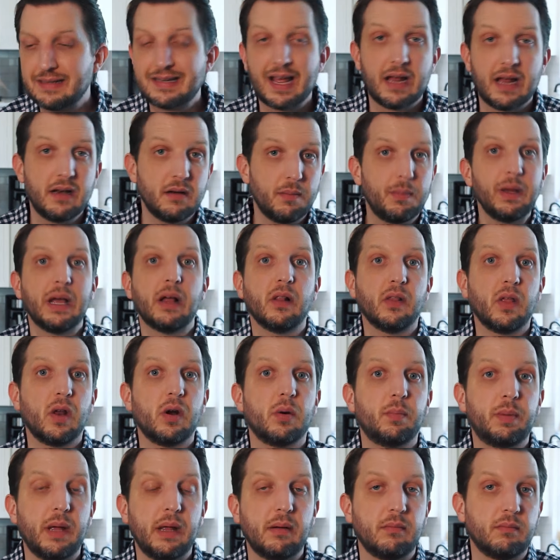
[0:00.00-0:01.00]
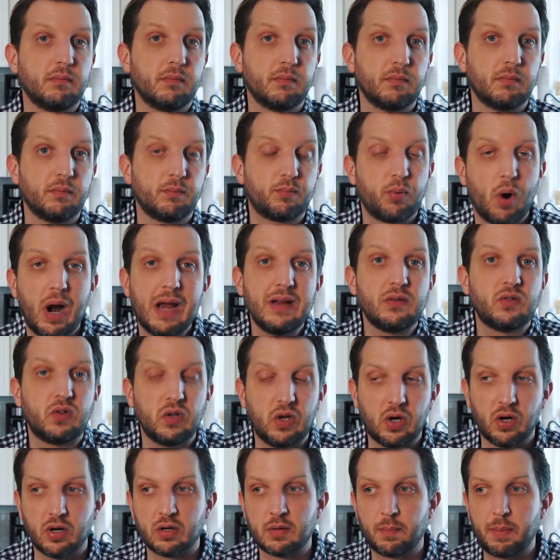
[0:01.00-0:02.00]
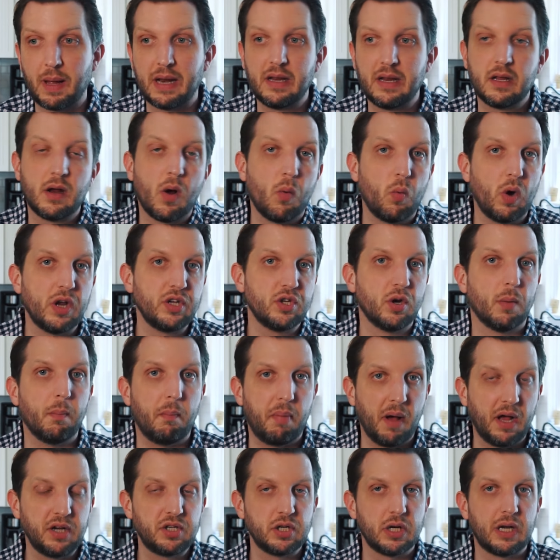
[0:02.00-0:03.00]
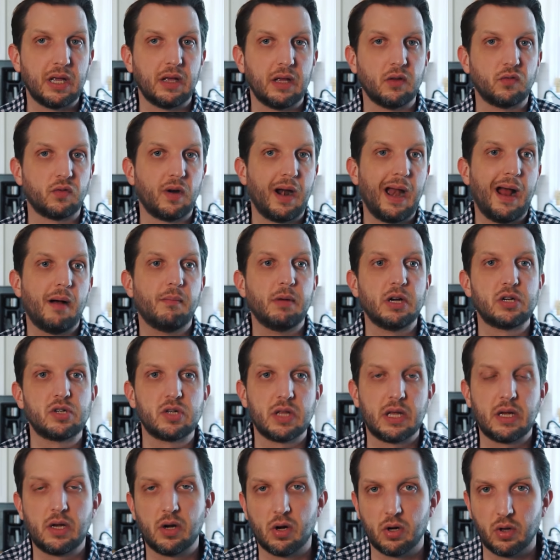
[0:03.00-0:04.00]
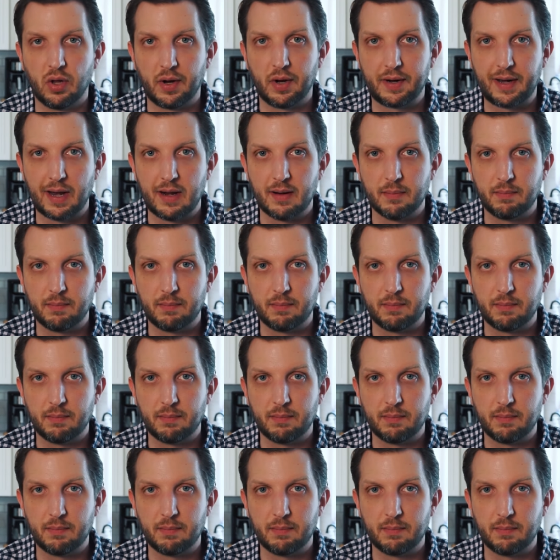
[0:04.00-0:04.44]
tend to be a little bit pricier depending on what your budget is or how much that you're looking to